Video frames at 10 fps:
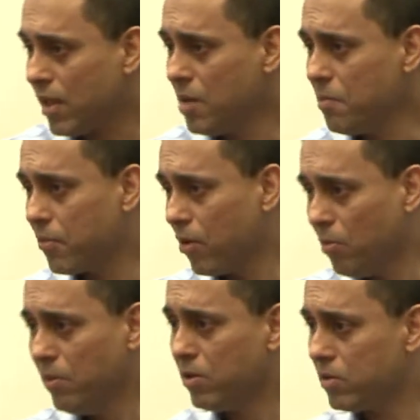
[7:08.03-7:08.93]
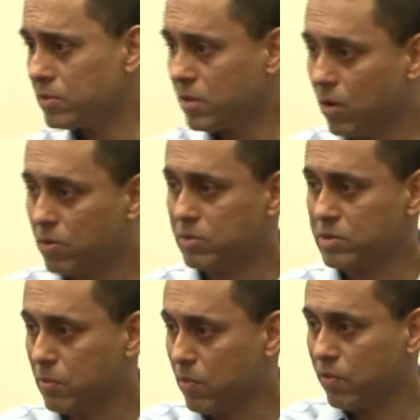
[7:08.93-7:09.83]
and probably also closer
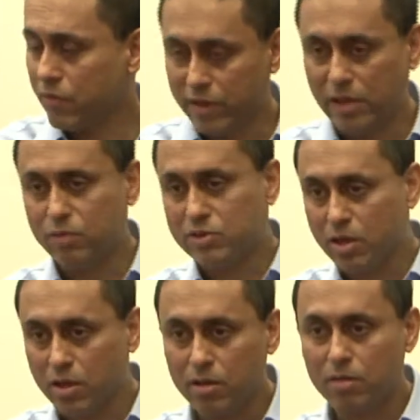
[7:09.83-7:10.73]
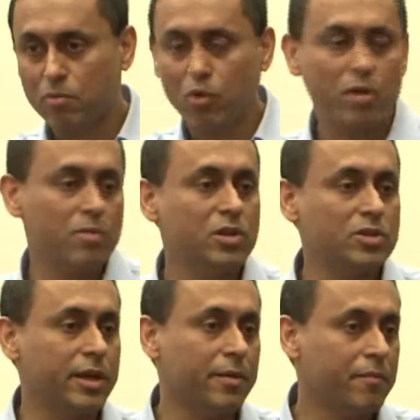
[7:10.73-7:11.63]
to some other fields which are more
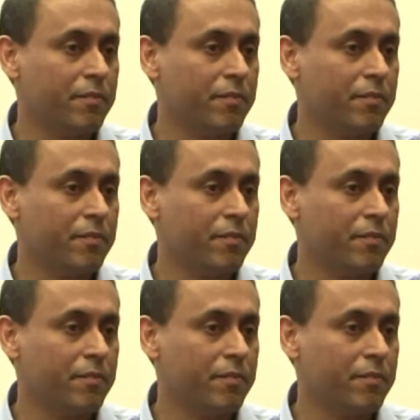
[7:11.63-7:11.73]
emerging,